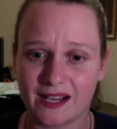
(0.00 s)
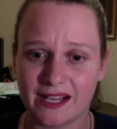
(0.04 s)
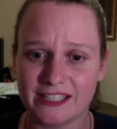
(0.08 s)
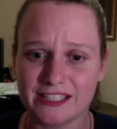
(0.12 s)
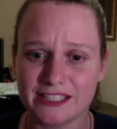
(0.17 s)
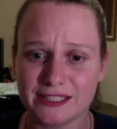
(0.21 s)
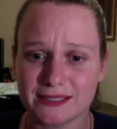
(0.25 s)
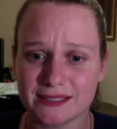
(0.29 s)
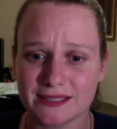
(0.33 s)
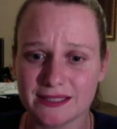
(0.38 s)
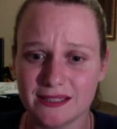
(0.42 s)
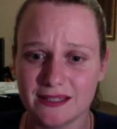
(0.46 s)

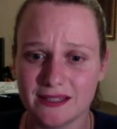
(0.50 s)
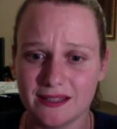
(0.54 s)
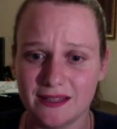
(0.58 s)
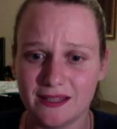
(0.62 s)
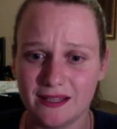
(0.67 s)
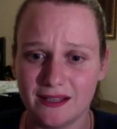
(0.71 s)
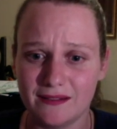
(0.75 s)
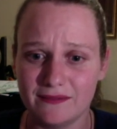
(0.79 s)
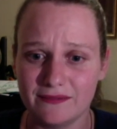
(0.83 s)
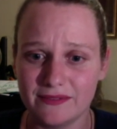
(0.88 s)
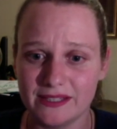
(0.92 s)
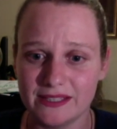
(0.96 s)
just
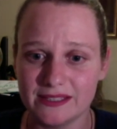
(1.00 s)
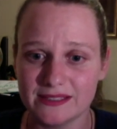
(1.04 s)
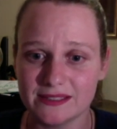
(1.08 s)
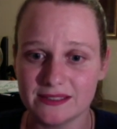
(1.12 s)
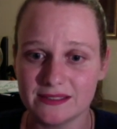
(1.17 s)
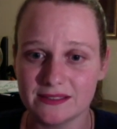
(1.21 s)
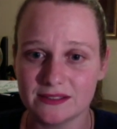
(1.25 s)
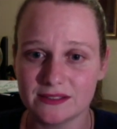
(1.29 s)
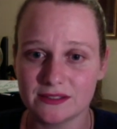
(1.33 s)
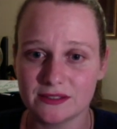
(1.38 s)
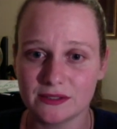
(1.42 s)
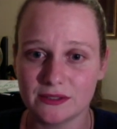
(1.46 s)
love this.
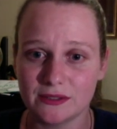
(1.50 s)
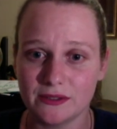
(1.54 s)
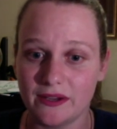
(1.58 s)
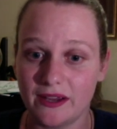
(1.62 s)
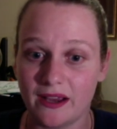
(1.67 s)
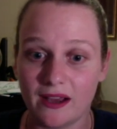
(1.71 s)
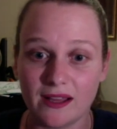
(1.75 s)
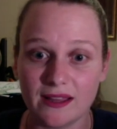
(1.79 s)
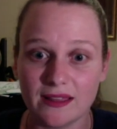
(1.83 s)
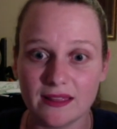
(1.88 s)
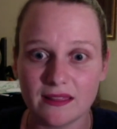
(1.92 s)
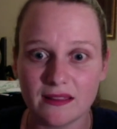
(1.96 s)
I
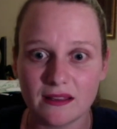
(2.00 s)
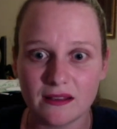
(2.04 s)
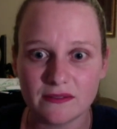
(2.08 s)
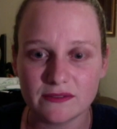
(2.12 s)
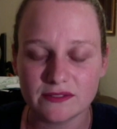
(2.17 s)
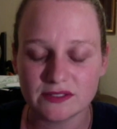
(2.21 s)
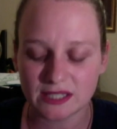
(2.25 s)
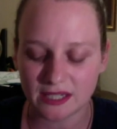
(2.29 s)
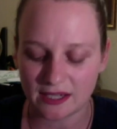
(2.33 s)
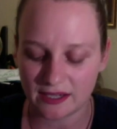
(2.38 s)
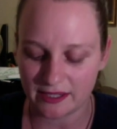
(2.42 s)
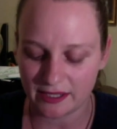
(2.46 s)
love
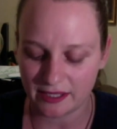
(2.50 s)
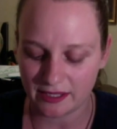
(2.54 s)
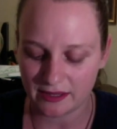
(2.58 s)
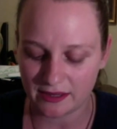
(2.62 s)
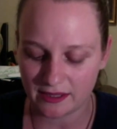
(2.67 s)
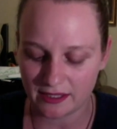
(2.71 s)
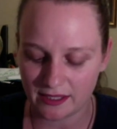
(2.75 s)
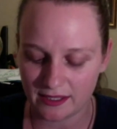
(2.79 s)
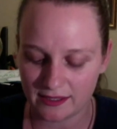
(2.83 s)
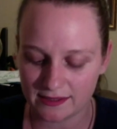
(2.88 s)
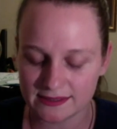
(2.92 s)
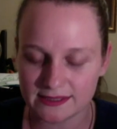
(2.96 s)
tiny
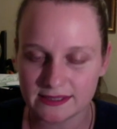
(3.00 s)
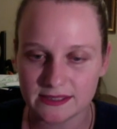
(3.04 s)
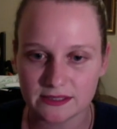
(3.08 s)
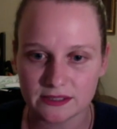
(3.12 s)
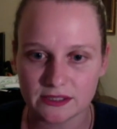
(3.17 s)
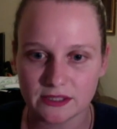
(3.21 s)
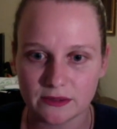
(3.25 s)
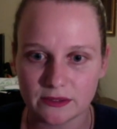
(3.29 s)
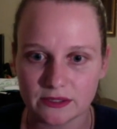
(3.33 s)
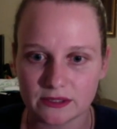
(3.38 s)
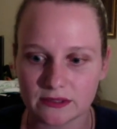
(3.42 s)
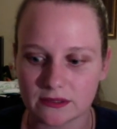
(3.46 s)
things. It's
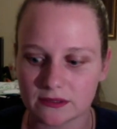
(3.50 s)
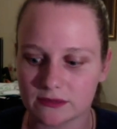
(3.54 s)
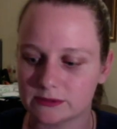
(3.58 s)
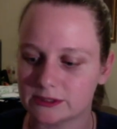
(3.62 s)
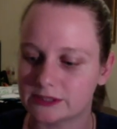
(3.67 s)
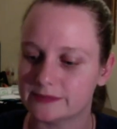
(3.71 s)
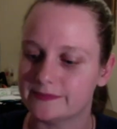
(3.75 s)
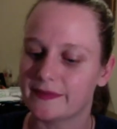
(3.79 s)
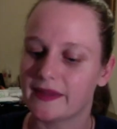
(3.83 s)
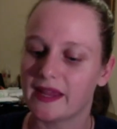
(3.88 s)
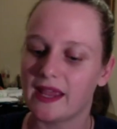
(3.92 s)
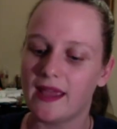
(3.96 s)
so
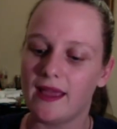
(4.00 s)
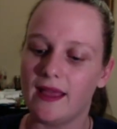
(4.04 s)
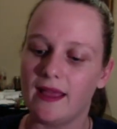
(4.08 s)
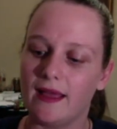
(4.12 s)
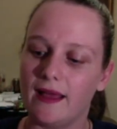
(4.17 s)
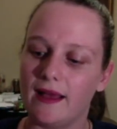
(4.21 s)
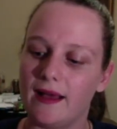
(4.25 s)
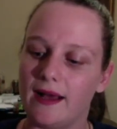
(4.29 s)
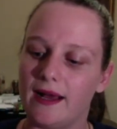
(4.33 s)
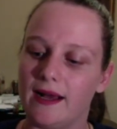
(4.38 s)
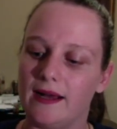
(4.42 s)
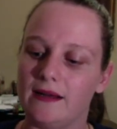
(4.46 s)
adorable.
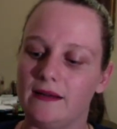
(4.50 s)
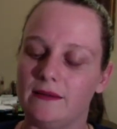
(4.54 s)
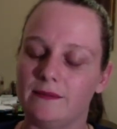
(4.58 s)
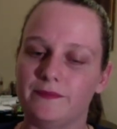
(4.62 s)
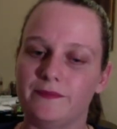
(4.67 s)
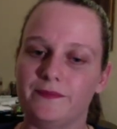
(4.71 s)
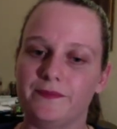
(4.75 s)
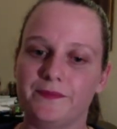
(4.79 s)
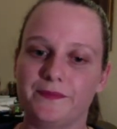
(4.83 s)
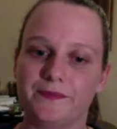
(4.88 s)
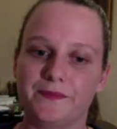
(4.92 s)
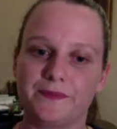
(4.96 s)

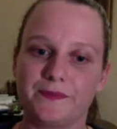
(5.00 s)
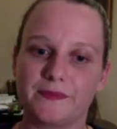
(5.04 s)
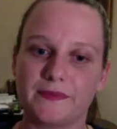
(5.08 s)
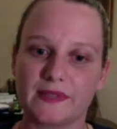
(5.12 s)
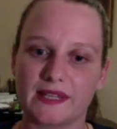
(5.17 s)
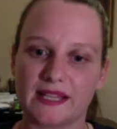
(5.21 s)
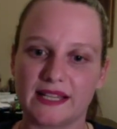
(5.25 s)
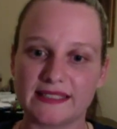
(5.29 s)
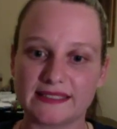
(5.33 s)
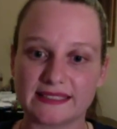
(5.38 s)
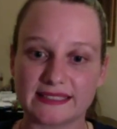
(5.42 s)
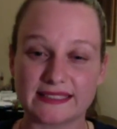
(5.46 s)

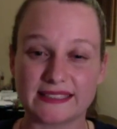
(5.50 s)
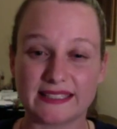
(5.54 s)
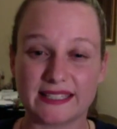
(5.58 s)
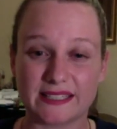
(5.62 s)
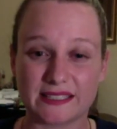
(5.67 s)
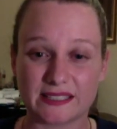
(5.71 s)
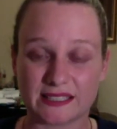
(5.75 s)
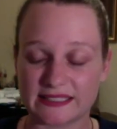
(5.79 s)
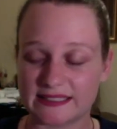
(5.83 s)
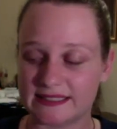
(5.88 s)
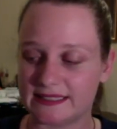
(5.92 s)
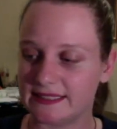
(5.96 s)
As I said,
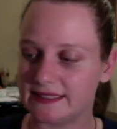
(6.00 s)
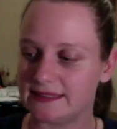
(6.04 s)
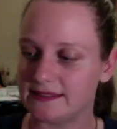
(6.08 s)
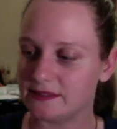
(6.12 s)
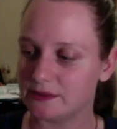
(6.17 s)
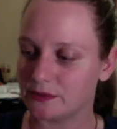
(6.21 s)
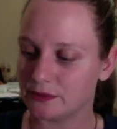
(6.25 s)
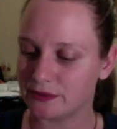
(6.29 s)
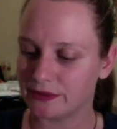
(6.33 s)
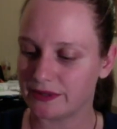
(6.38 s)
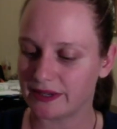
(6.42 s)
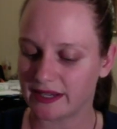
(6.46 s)
I did
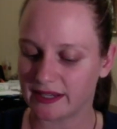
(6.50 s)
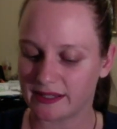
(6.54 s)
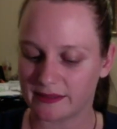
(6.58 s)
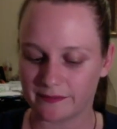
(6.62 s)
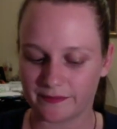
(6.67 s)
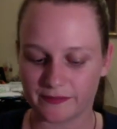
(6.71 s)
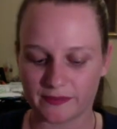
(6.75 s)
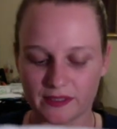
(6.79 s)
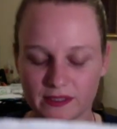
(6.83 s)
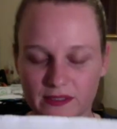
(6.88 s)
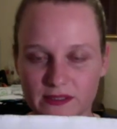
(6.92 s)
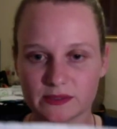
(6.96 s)
order
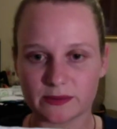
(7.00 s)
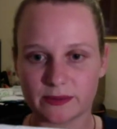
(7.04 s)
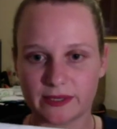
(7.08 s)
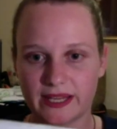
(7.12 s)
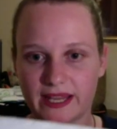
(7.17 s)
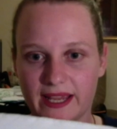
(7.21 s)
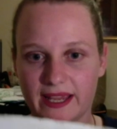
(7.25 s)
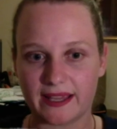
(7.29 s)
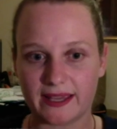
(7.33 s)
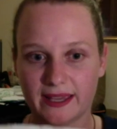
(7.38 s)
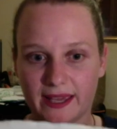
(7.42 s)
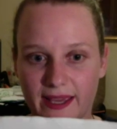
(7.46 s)

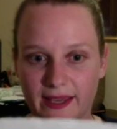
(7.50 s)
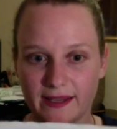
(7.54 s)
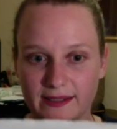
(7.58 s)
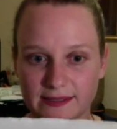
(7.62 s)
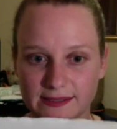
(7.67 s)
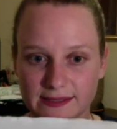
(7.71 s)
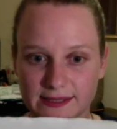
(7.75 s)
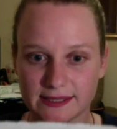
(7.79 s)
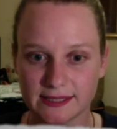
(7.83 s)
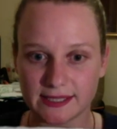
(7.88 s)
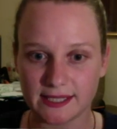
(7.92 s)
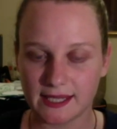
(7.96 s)
28
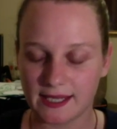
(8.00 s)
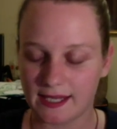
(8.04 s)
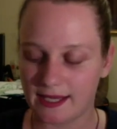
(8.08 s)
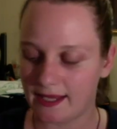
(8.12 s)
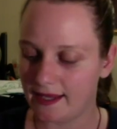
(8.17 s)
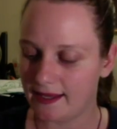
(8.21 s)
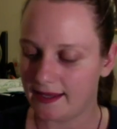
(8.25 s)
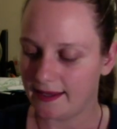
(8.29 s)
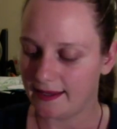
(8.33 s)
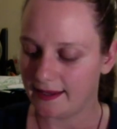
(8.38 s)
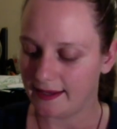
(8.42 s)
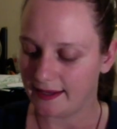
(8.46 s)
count.
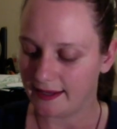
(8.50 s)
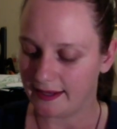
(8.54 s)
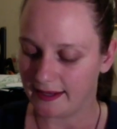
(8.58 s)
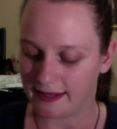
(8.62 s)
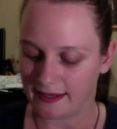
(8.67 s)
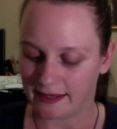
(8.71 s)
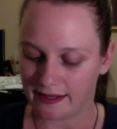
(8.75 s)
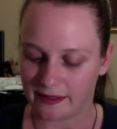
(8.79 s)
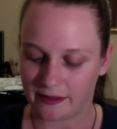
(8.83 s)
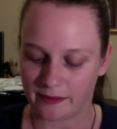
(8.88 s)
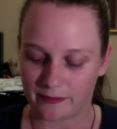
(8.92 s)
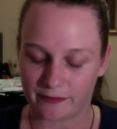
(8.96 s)

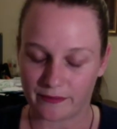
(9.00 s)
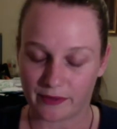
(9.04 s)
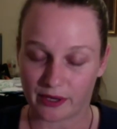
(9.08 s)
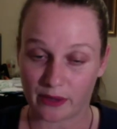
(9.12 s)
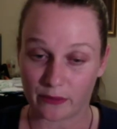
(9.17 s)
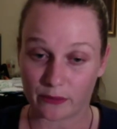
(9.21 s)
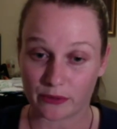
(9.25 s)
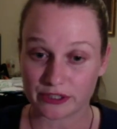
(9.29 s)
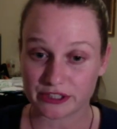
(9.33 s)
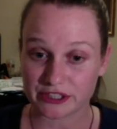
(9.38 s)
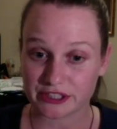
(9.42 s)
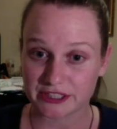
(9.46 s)
I
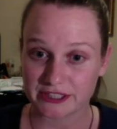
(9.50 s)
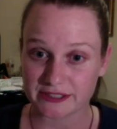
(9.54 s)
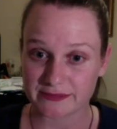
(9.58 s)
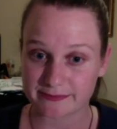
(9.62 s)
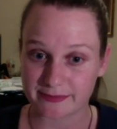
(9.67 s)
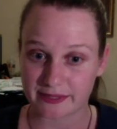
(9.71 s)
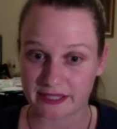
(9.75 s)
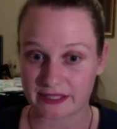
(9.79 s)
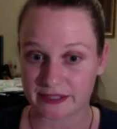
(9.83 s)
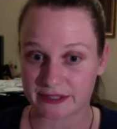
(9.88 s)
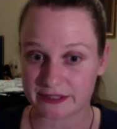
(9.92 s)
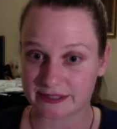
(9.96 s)
washed it
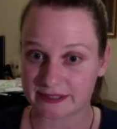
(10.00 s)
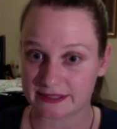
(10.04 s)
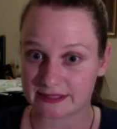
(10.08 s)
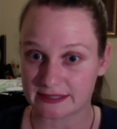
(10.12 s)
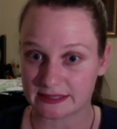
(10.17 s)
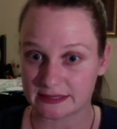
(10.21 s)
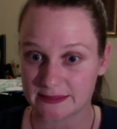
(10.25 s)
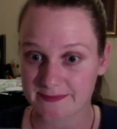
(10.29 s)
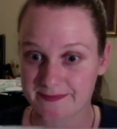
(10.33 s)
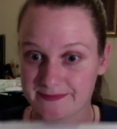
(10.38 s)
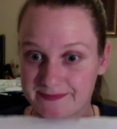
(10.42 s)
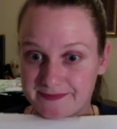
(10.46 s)

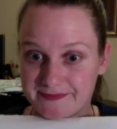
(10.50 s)
because